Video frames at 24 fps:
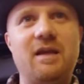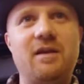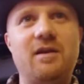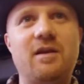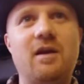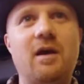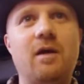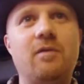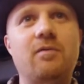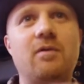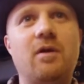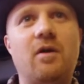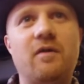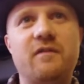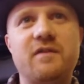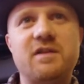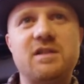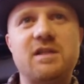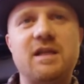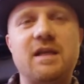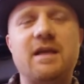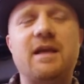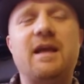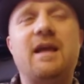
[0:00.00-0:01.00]
You know,
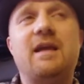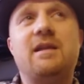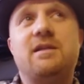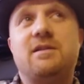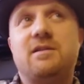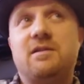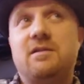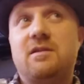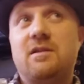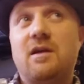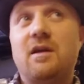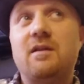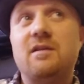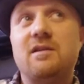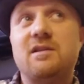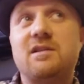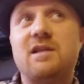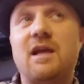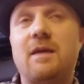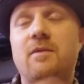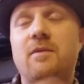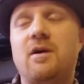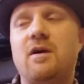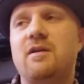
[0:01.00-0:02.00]
obviously it's done the
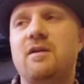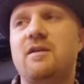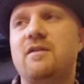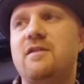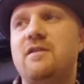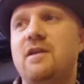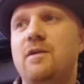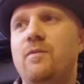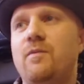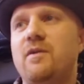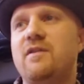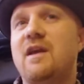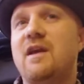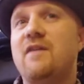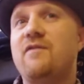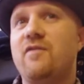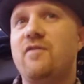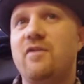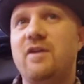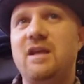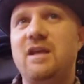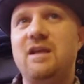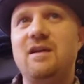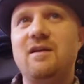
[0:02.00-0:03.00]
same kind of thing with
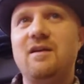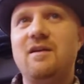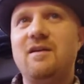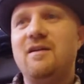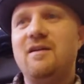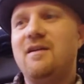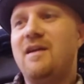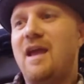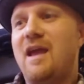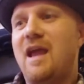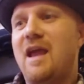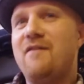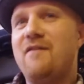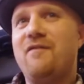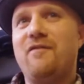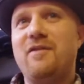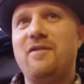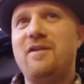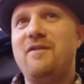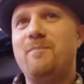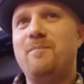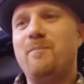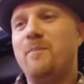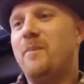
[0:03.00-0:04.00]
every
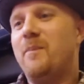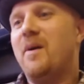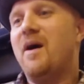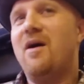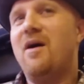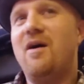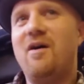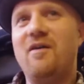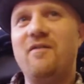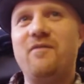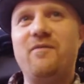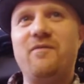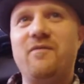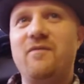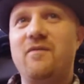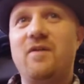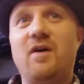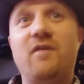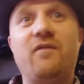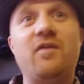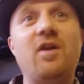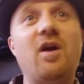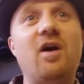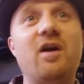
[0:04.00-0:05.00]
every part of,
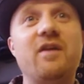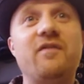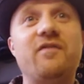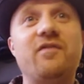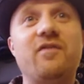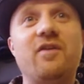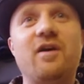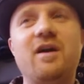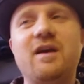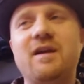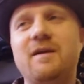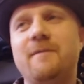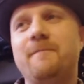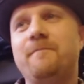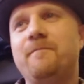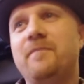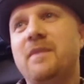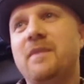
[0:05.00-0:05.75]
of life, right?